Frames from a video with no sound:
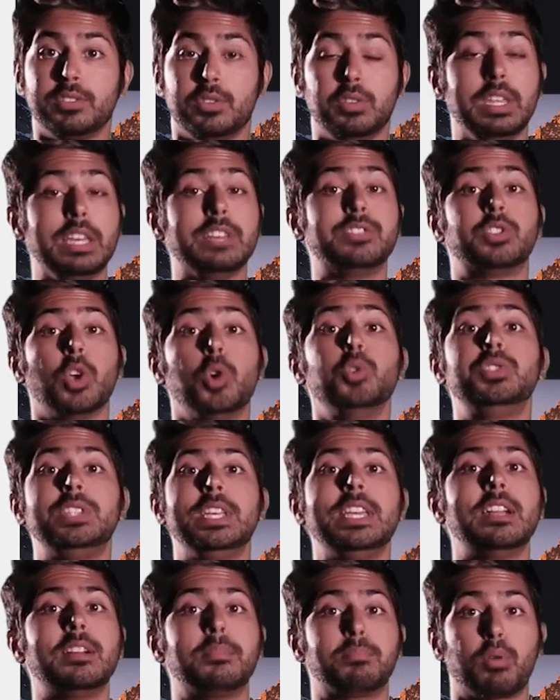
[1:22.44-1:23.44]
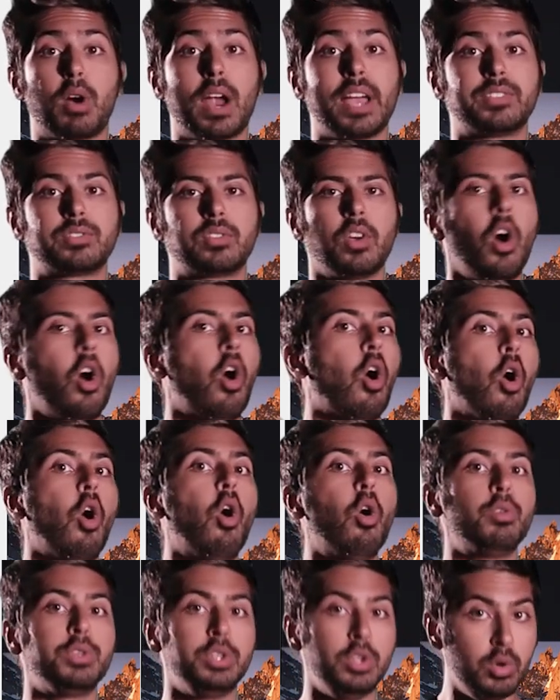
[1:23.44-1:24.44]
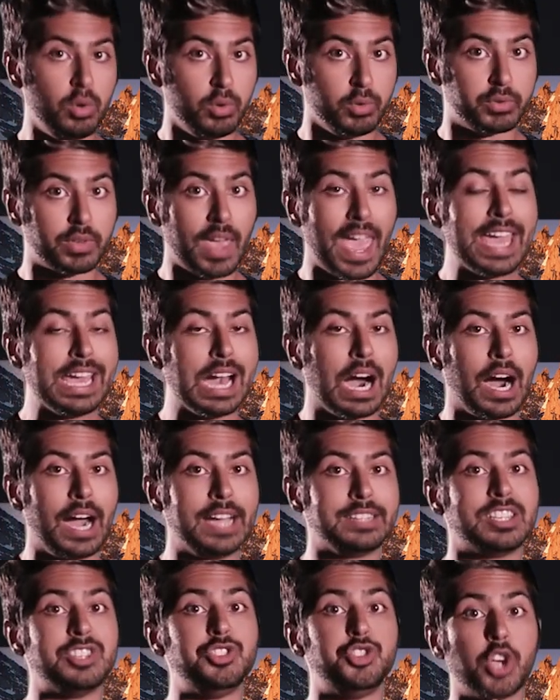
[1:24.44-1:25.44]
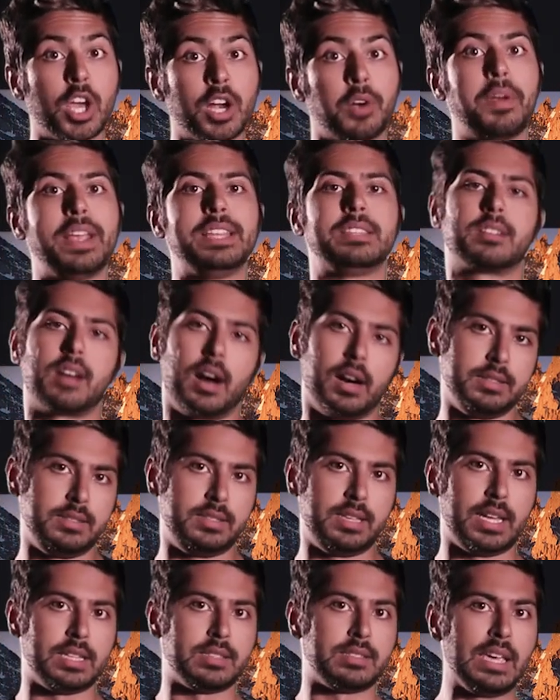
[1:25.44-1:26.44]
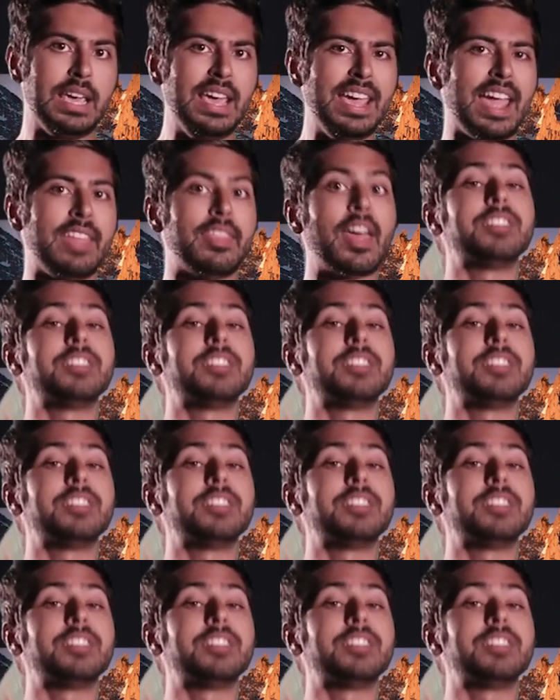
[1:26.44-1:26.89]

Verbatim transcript: to the Associated Press all use AI to generate content. And